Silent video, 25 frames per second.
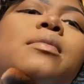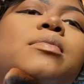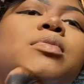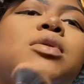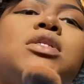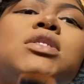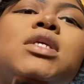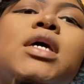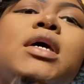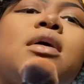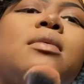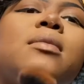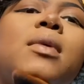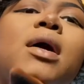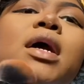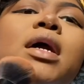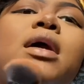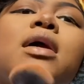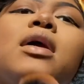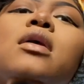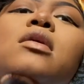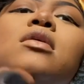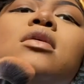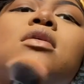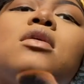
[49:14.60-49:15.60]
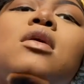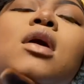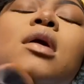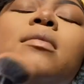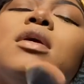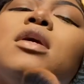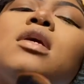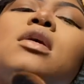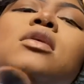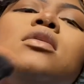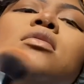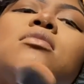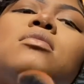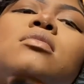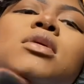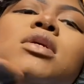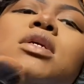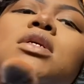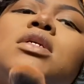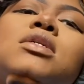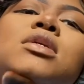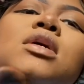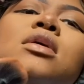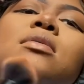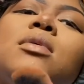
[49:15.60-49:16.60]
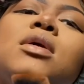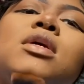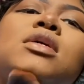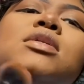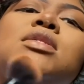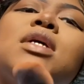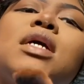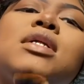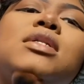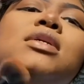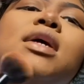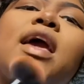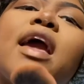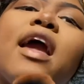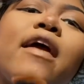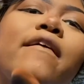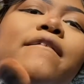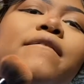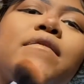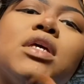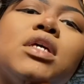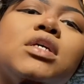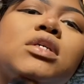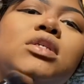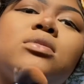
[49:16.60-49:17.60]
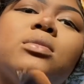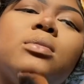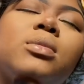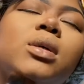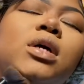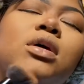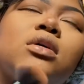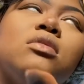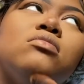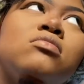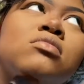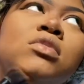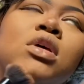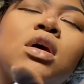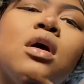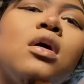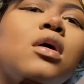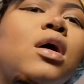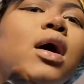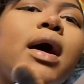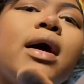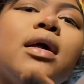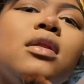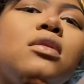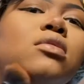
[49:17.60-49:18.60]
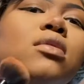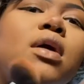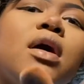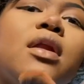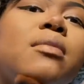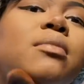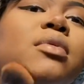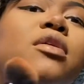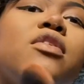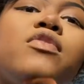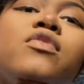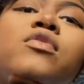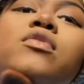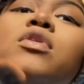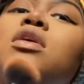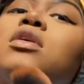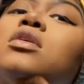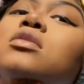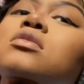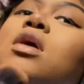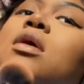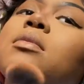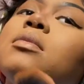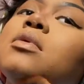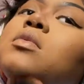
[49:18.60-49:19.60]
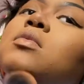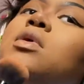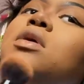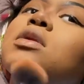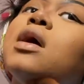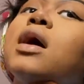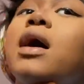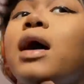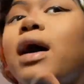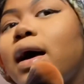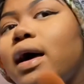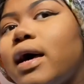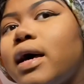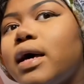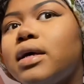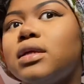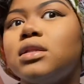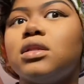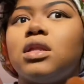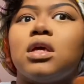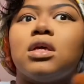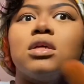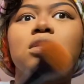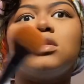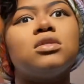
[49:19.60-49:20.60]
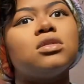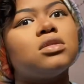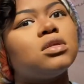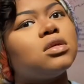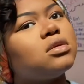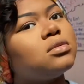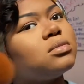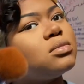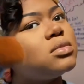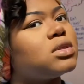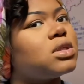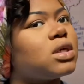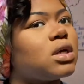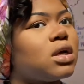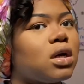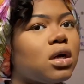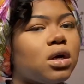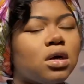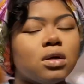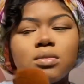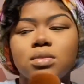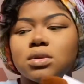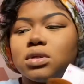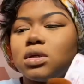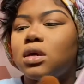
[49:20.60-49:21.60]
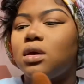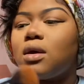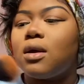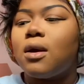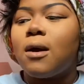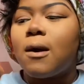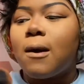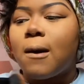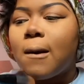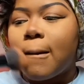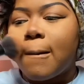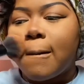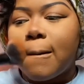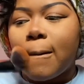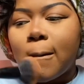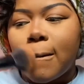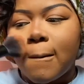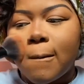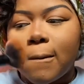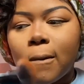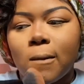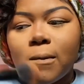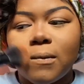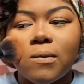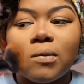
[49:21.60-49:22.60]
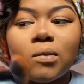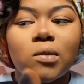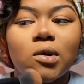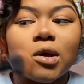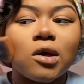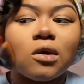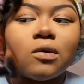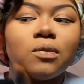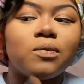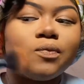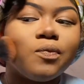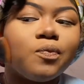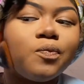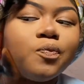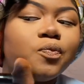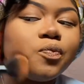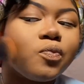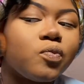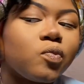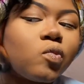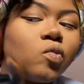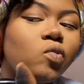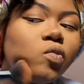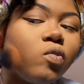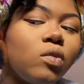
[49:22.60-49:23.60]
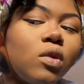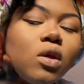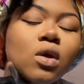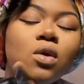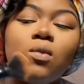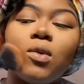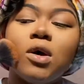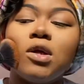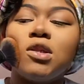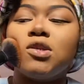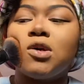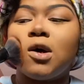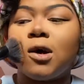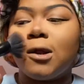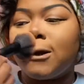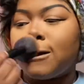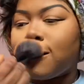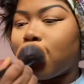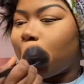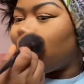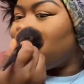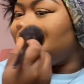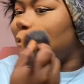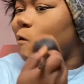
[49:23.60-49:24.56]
protect my hair. I mean, it's not the catfish, but I do have a big forehead, so I'll be wanting to hide that sometimes. But once all of that is